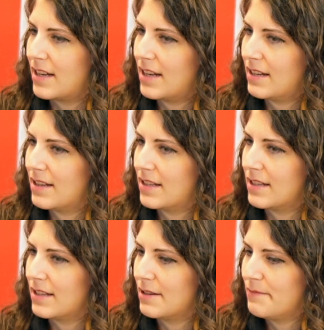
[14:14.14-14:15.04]

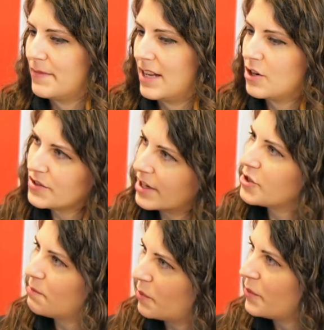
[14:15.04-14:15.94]
the
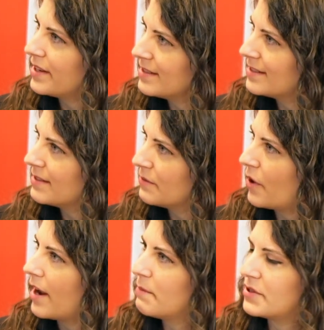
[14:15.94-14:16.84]
intersection points,
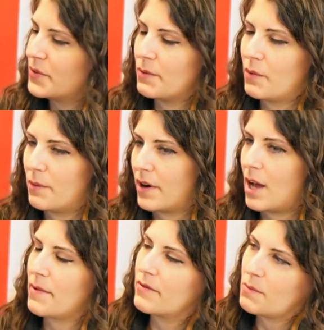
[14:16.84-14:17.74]
right, between where we're
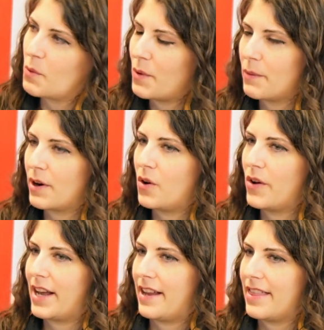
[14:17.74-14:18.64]
coming from and where we're
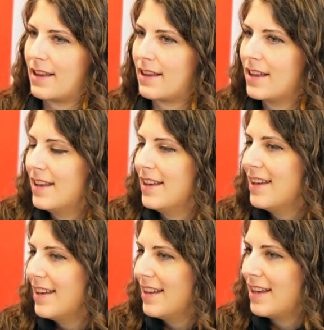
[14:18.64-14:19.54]
going, and I think,
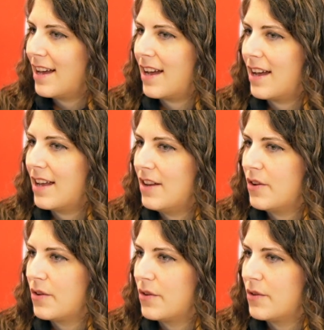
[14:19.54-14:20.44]

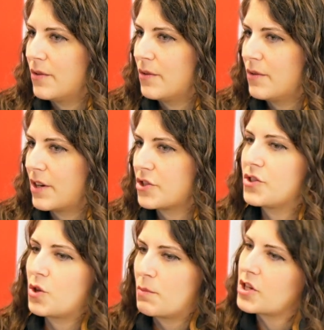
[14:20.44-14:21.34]
there's
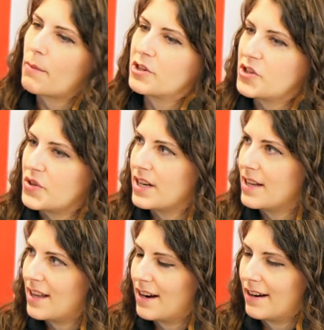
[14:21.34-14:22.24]
so much
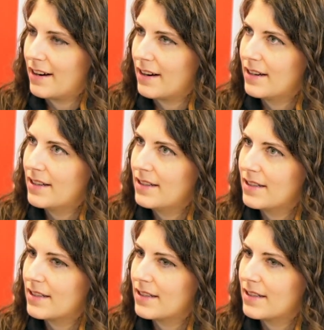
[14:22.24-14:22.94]
opportunity there.